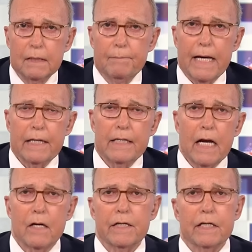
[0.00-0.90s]
about
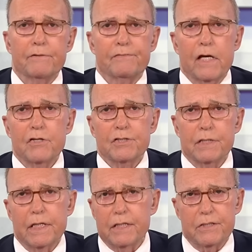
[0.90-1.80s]
inheriting
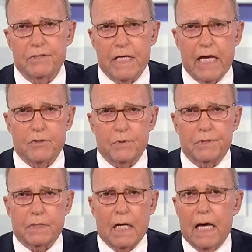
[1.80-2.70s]
inflation and a
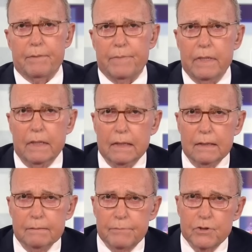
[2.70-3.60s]
disastrous economy,
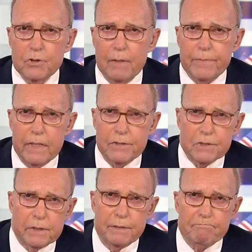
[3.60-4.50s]
but Trump
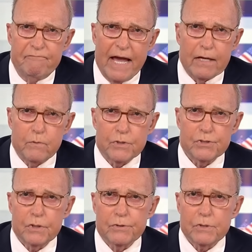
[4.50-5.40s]
easily
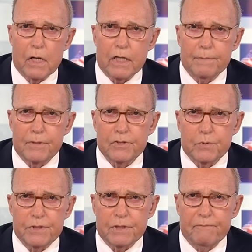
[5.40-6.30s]
vanquished those arguments
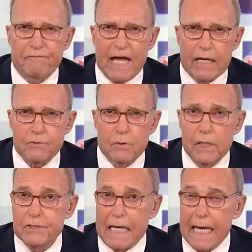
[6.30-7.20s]
with some
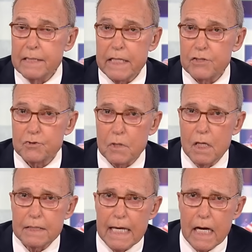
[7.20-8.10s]
factoids and a
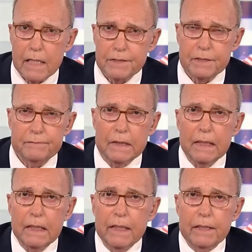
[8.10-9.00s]
strong narrative.
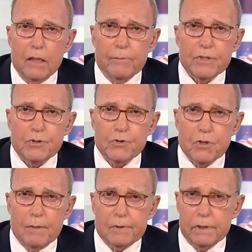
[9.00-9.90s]
You know, Mr.
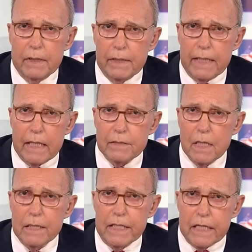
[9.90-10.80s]
Trump clearly had
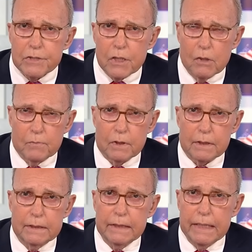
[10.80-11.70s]
done his homework.
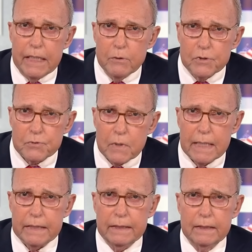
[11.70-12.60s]
He was
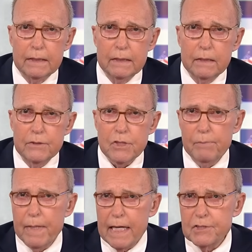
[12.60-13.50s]
ready. Joe
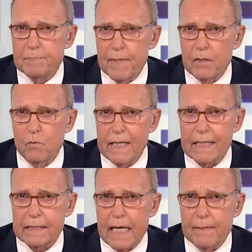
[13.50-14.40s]
Biden spent a week
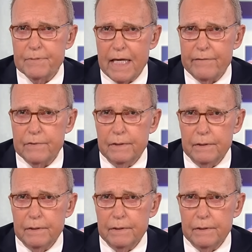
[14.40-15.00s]
at Camp David